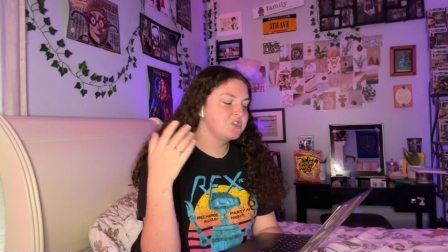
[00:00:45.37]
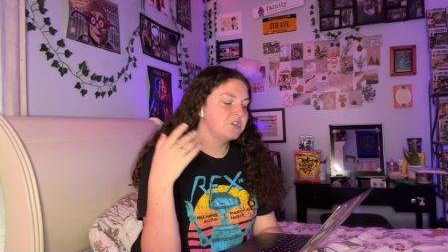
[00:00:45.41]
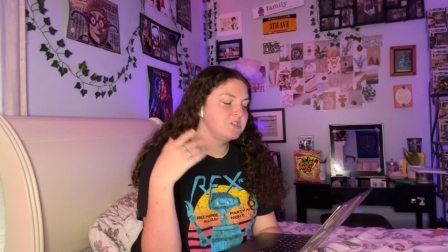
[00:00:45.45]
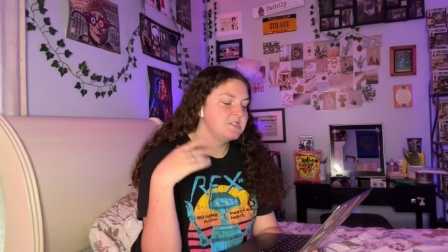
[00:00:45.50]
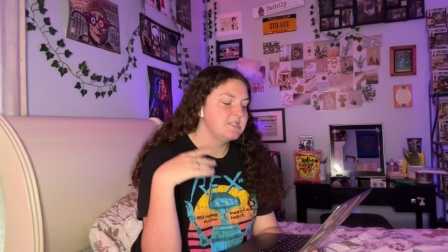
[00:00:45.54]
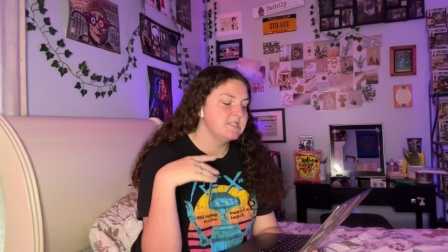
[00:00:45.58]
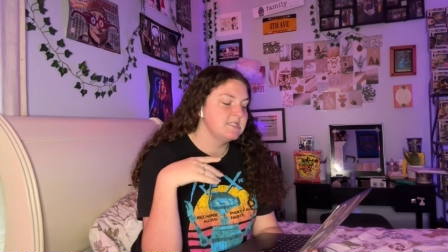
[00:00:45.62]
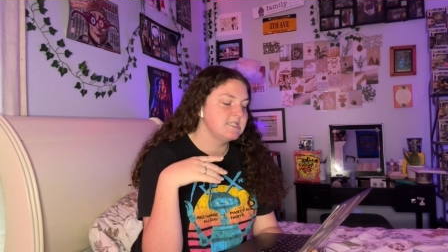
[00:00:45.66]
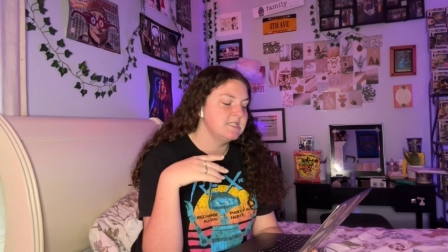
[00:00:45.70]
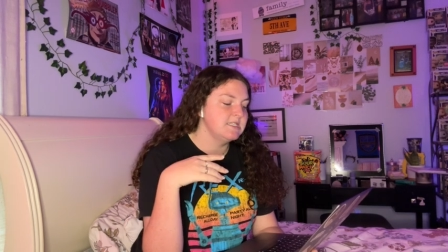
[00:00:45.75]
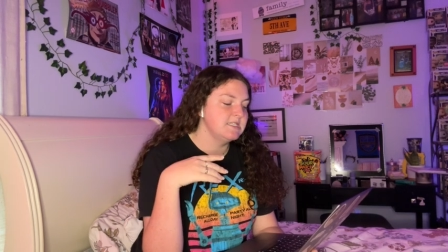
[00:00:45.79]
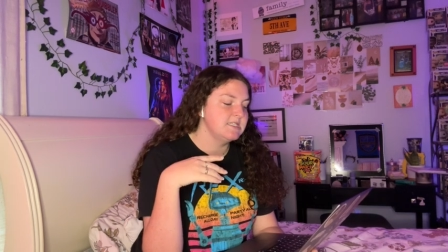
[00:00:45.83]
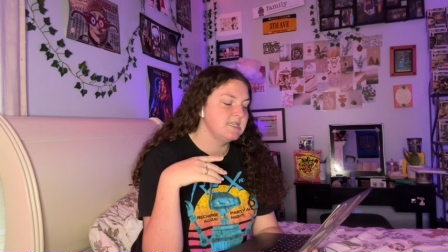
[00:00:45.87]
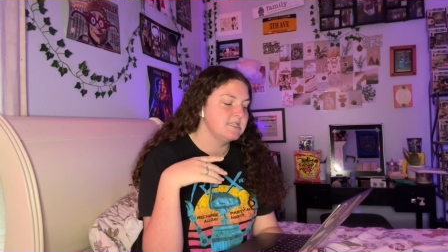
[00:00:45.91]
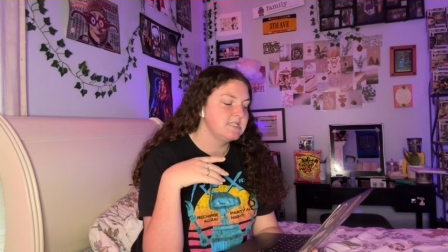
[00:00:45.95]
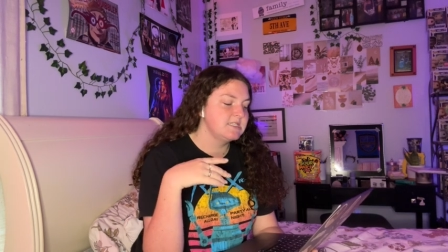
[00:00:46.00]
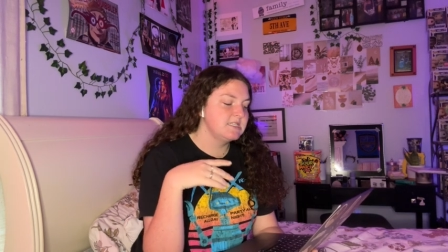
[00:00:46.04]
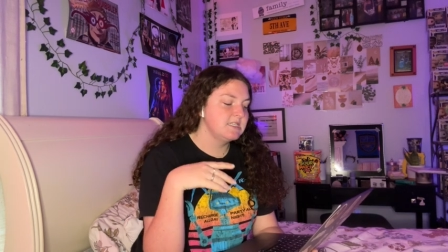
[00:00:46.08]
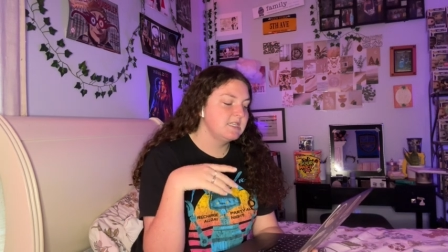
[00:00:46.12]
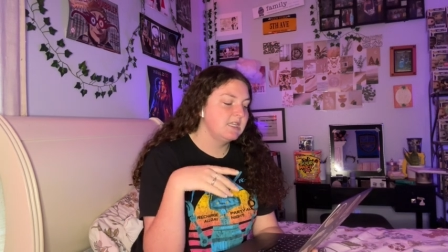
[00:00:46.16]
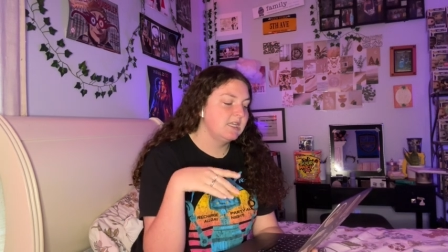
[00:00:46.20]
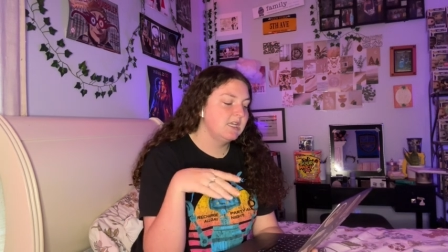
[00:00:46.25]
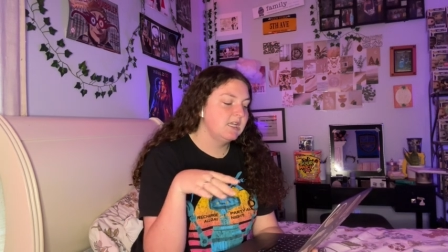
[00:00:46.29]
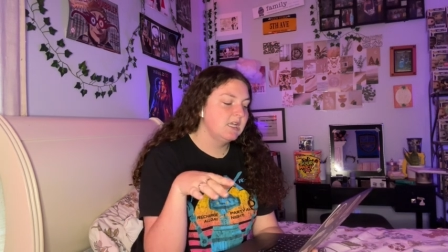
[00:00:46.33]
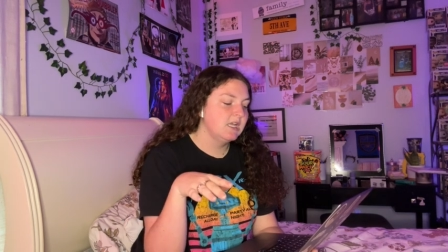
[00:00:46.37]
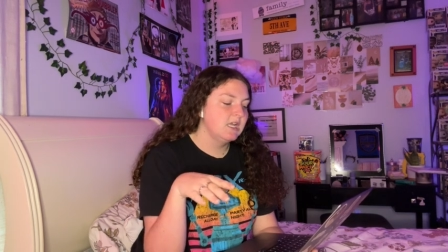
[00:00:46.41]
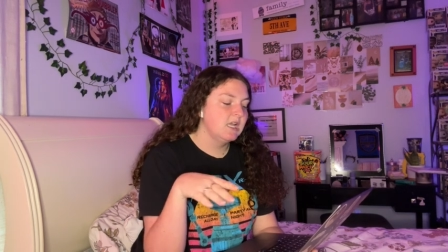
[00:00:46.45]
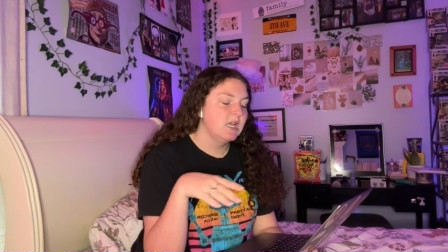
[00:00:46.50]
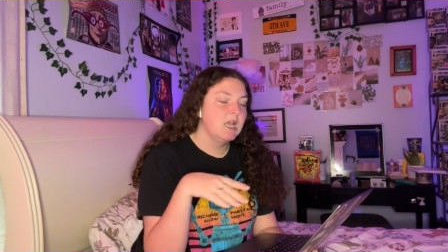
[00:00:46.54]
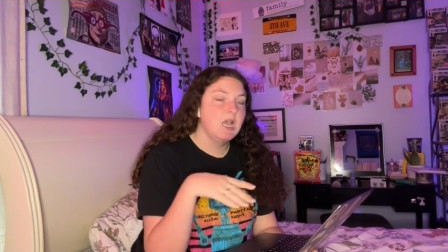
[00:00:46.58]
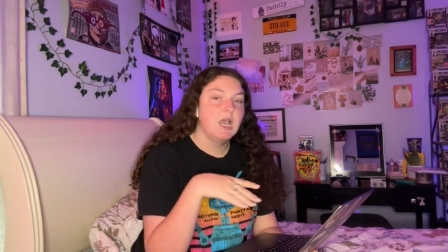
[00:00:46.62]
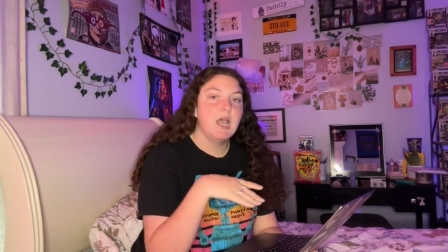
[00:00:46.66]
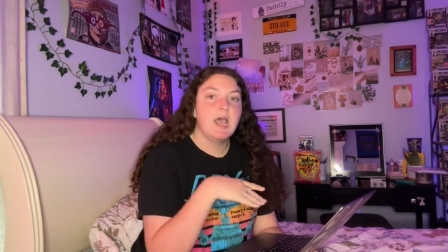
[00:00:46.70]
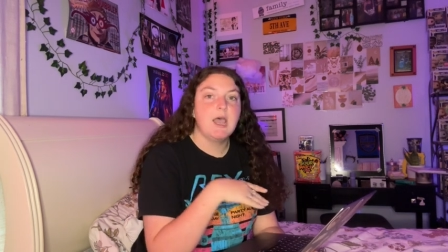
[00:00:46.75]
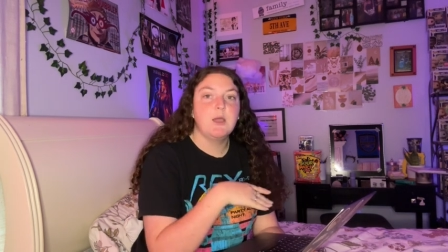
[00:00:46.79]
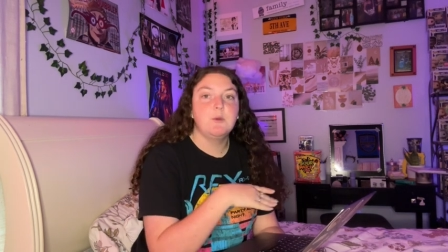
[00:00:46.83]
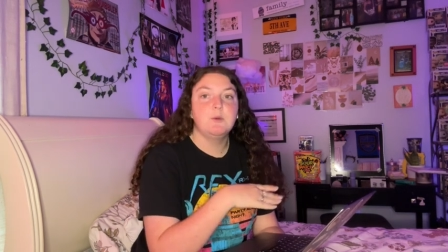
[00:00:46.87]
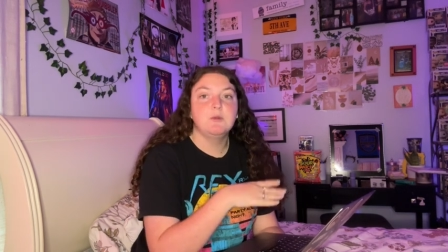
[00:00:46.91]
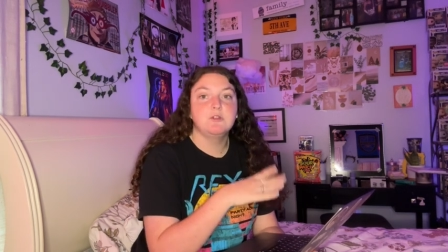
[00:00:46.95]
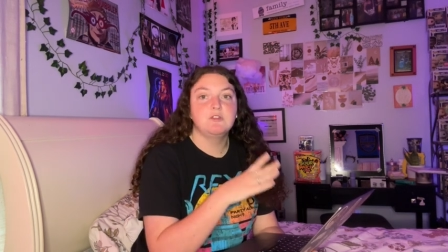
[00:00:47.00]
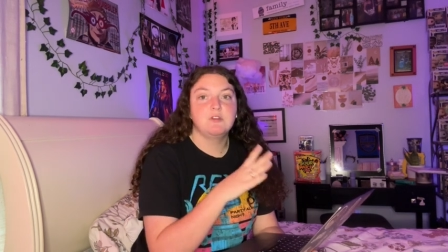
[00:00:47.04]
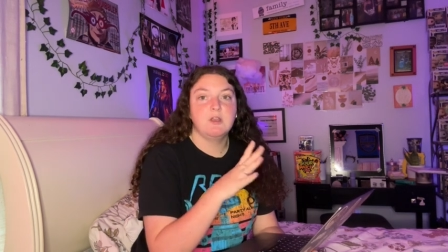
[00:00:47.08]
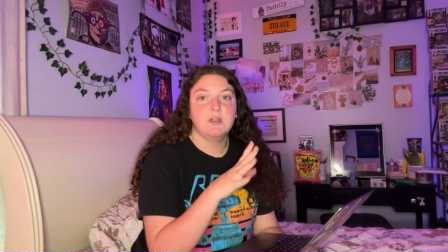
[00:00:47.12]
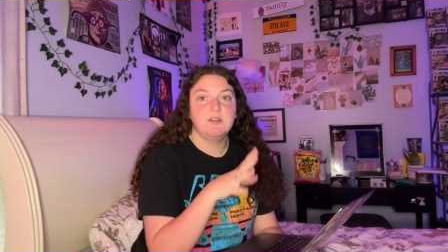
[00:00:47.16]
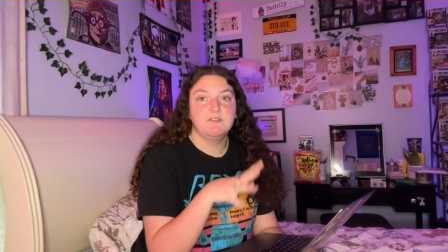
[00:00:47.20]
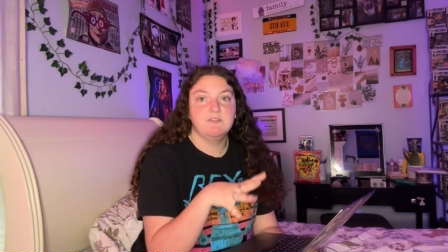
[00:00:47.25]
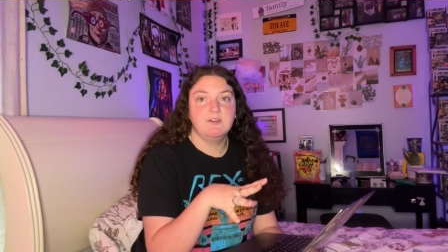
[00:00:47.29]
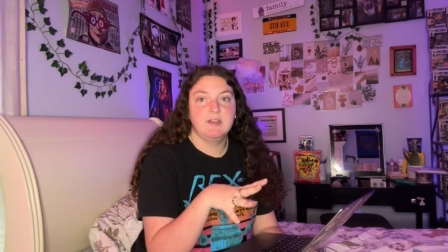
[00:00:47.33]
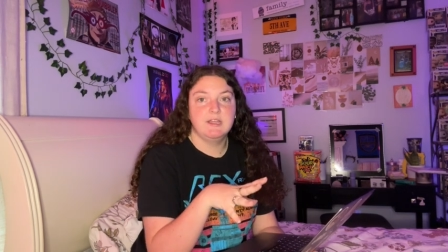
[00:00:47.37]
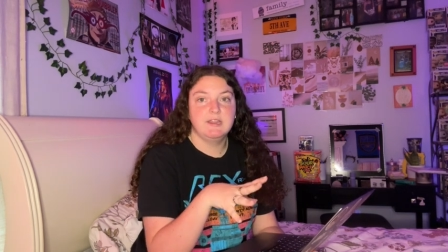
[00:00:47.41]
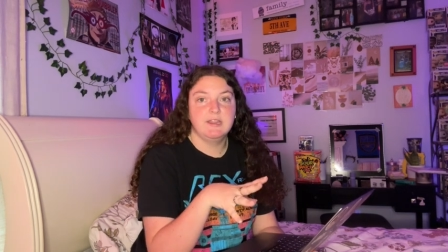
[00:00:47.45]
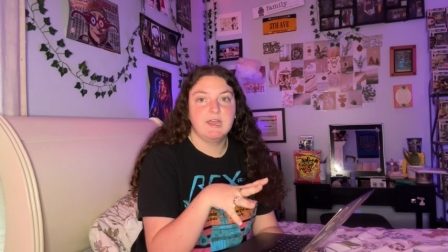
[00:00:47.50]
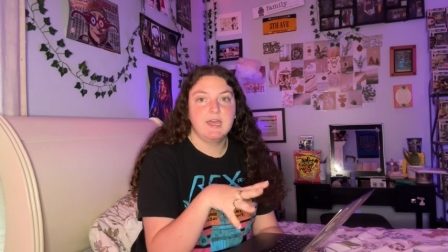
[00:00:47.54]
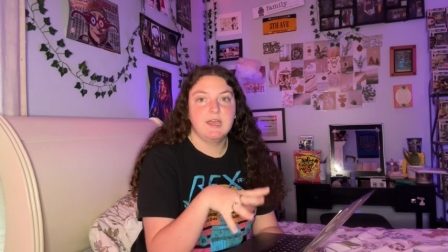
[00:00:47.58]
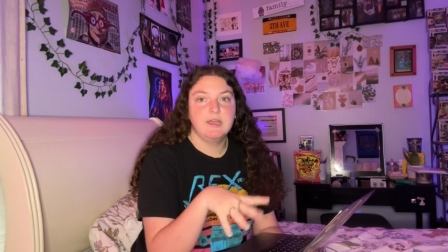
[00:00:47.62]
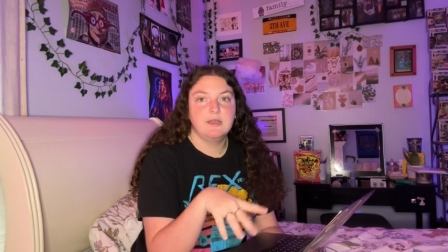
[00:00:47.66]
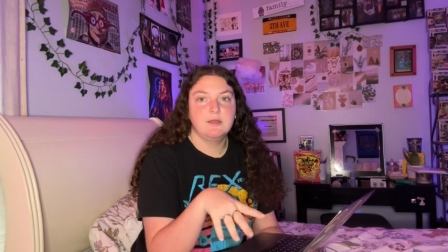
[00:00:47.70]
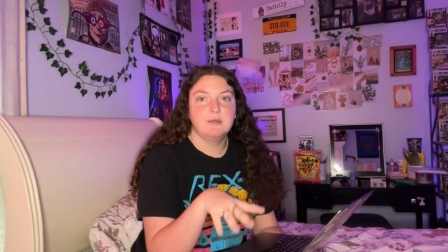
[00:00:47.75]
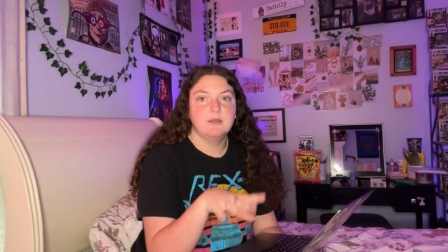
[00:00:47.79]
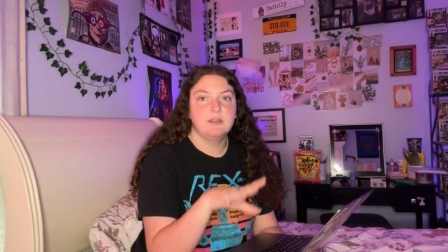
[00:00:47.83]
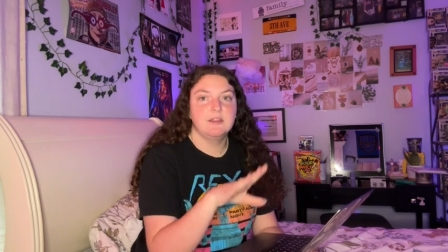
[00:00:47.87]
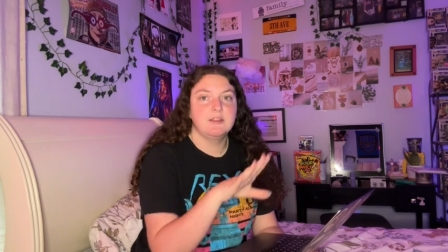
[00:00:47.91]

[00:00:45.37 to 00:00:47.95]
and Disney Destiny. I will try to find that.